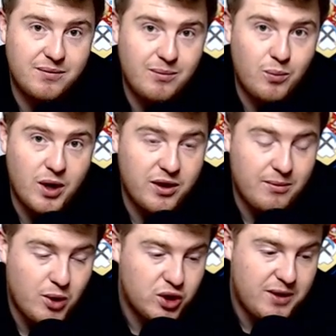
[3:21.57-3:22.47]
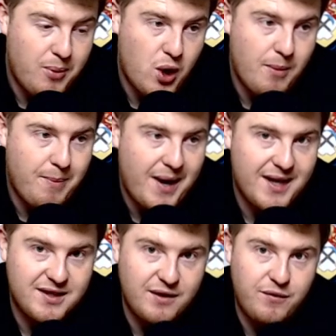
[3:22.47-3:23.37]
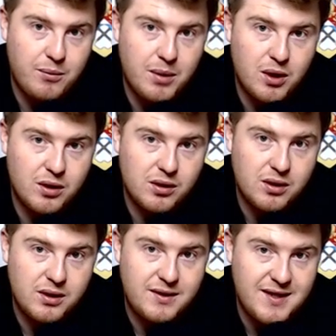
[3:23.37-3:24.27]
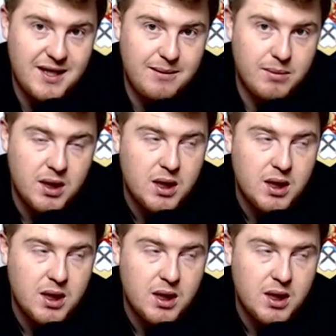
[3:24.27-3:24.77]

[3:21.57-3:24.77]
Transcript: one of the most important parts in a football team